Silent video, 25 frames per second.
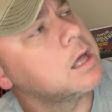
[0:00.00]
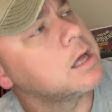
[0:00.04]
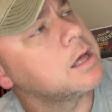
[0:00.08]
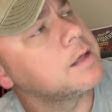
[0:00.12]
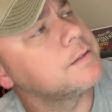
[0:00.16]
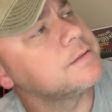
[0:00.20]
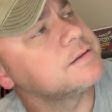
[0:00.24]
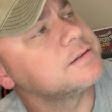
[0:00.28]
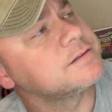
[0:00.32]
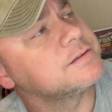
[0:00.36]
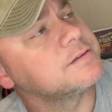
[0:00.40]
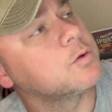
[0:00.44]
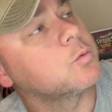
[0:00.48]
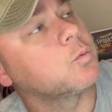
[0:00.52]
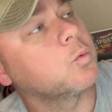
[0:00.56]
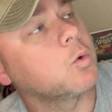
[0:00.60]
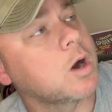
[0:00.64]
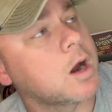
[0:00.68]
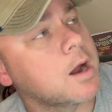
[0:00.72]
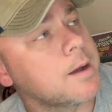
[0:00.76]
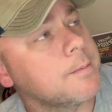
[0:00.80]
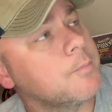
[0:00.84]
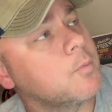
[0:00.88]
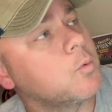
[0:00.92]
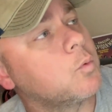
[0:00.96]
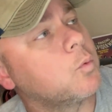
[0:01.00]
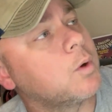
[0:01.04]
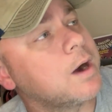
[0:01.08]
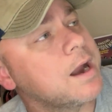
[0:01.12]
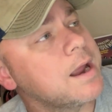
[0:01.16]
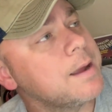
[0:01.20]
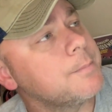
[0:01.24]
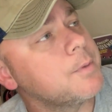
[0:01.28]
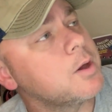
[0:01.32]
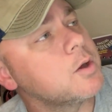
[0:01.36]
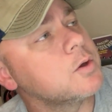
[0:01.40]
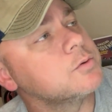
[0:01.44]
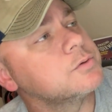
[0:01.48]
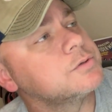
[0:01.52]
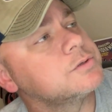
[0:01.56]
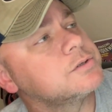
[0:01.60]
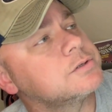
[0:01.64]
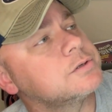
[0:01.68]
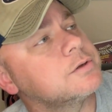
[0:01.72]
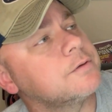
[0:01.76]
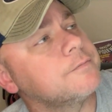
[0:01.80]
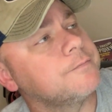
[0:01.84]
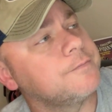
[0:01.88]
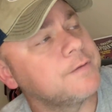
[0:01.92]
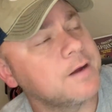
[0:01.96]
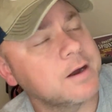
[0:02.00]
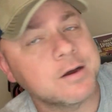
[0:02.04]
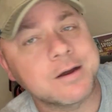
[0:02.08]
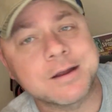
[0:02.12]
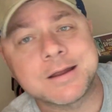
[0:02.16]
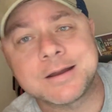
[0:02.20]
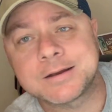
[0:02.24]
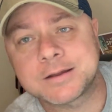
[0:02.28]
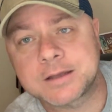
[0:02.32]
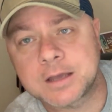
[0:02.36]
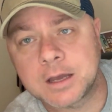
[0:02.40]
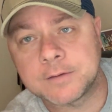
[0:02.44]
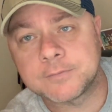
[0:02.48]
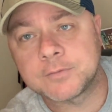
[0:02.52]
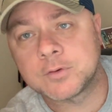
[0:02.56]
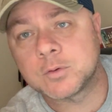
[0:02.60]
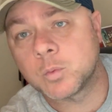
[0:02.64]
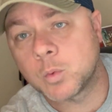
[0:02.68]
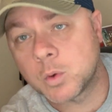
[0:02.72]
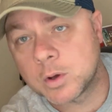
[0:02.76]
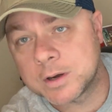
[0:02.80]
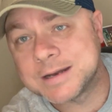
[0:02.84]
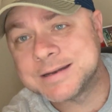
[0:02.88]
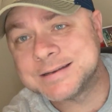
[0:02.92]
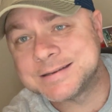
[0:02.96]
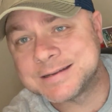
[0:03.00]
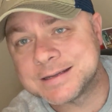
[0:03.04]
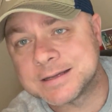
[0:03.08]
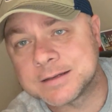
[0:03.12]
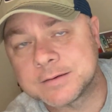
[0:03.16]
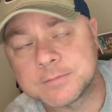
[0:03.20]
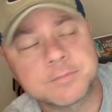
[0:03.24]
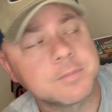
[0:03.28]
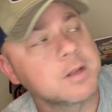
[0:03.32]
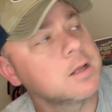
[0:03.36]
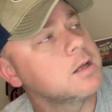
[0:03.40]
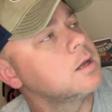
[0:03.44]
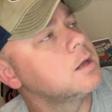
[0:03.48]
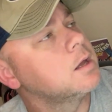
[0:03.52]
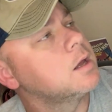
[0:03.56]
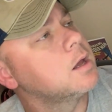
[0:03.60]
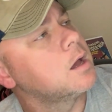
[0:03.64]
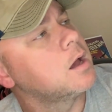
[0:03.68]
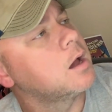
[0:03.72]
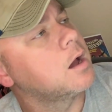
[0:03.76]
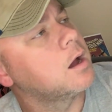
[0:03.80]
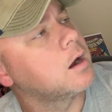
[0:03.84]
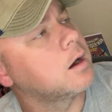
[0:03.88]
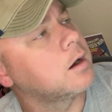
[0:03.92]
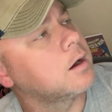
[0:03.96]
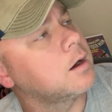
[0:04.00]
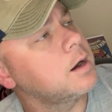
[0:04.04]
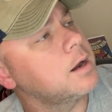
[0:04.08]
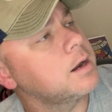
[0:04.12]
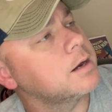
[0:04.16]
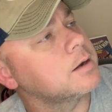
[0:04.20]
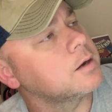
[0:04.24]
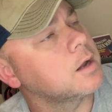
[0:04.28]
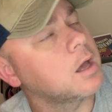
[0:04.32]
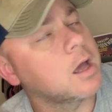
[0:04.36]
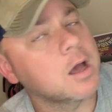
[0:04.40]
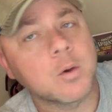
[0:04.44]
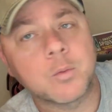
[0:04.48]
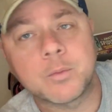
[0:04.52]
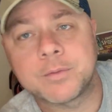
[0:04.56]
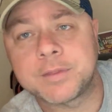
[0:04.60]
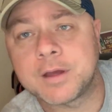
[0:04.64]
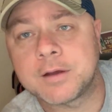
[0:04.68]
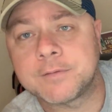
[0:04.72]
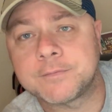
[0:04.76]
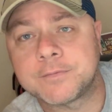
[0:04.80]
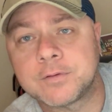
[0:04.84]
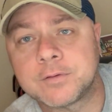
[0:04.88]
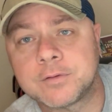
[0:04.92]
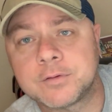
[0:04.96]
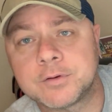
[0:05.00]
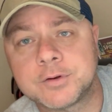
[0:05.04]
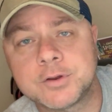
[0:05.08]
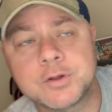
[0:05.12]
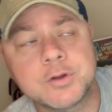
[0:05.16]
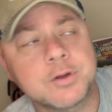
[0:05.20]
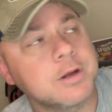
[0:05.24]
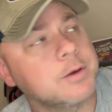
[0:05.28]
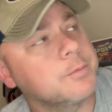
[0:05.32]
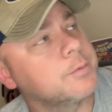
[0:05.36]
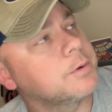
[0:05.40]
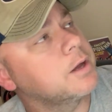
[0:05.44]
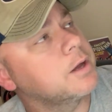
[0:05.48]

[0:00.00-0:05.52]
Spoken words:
This is the Ramos variant cover, 1 in 10. All right, without further ado, here we